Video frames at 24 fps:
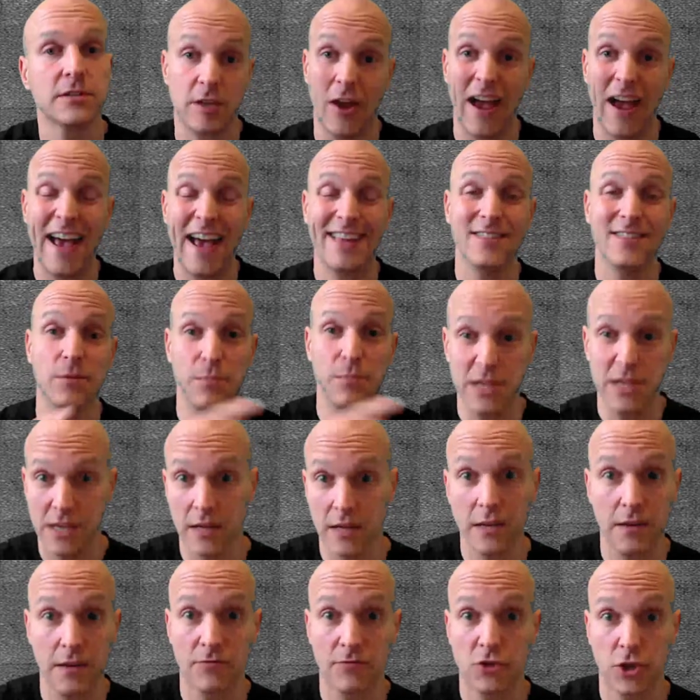like you had in the
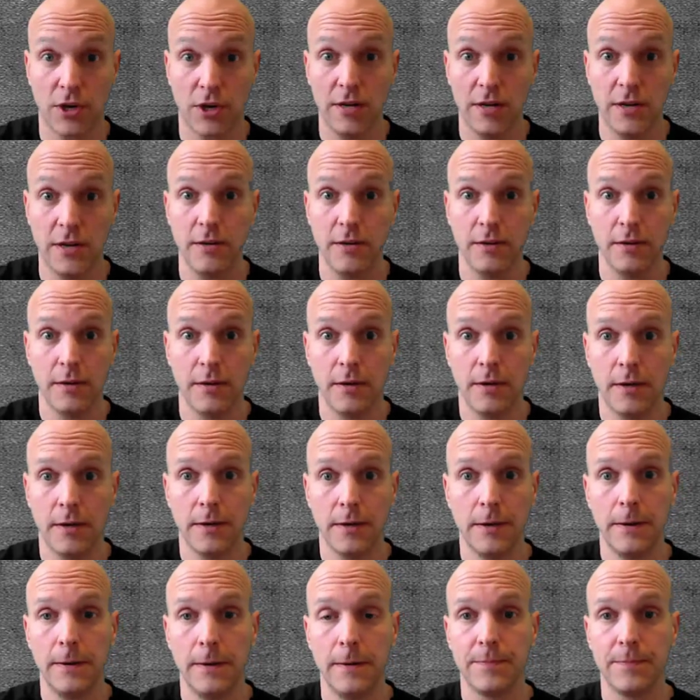beginning of training,
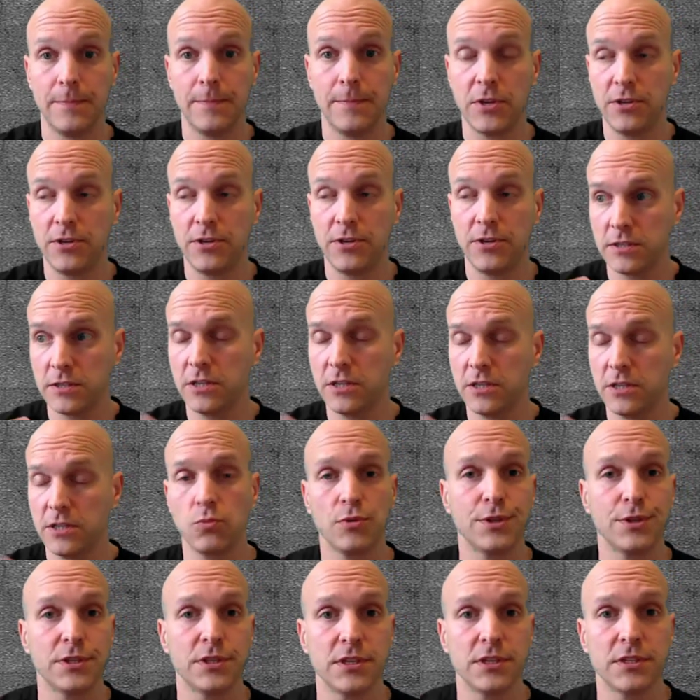the dog says,
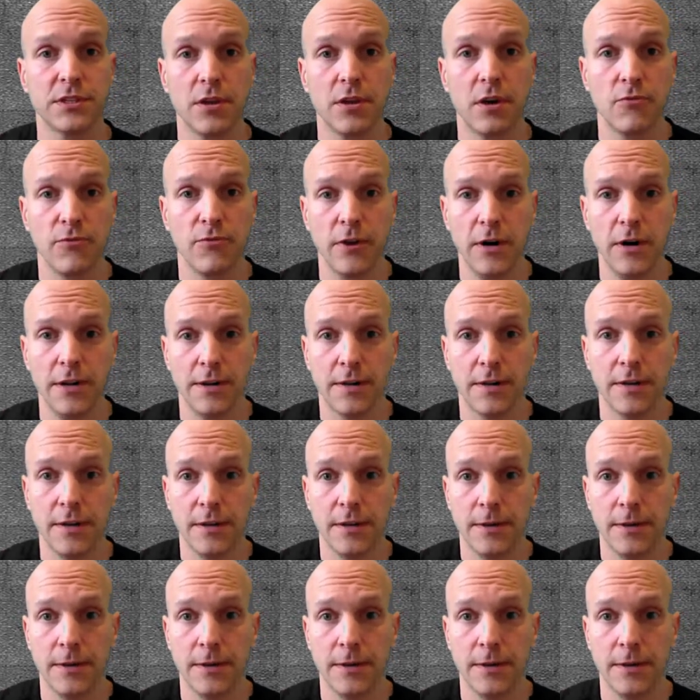well, this is no fun.